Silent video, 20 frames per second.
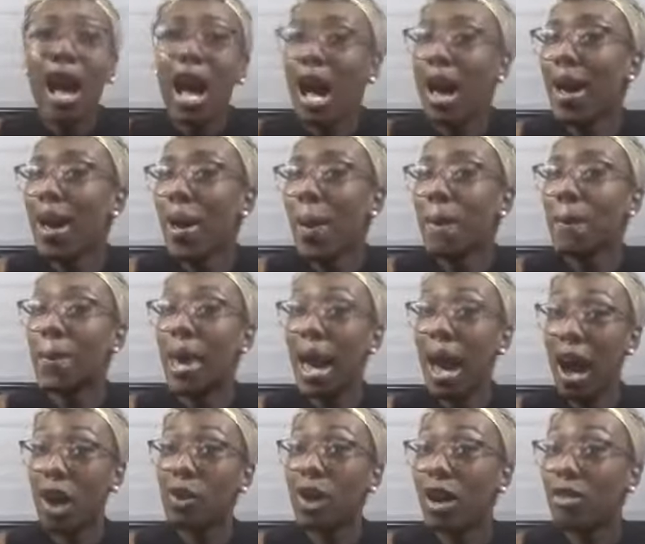
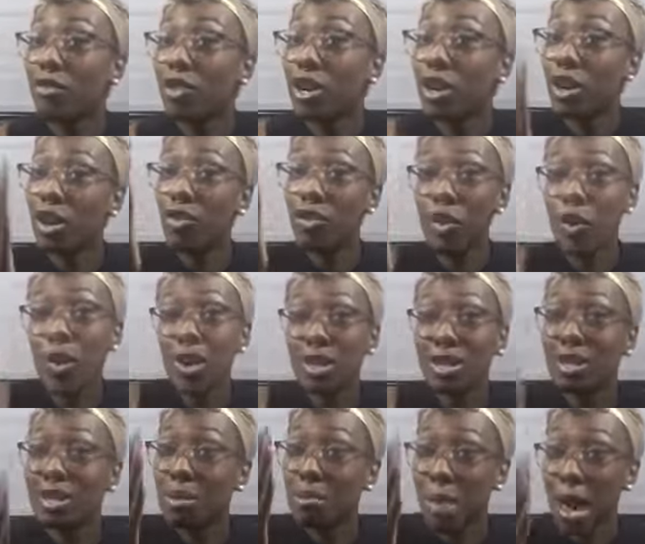However, of course,
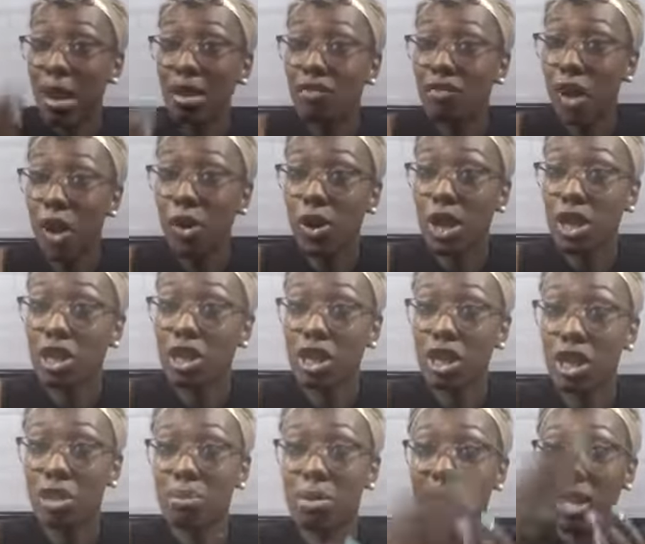the main focus
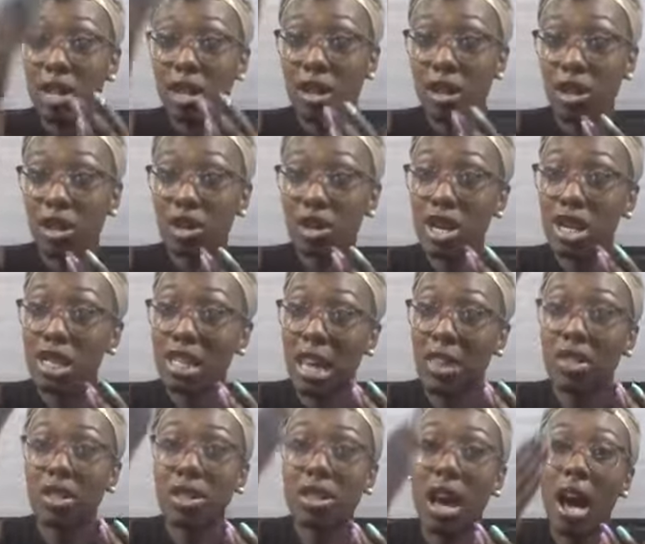should be the clitoris at
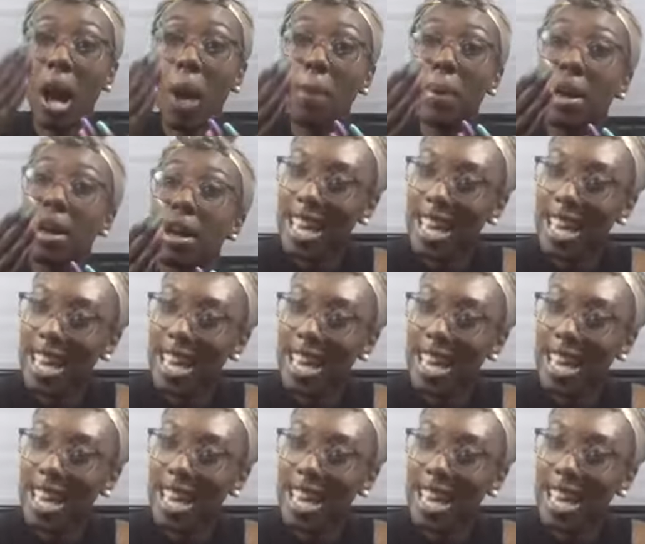the top.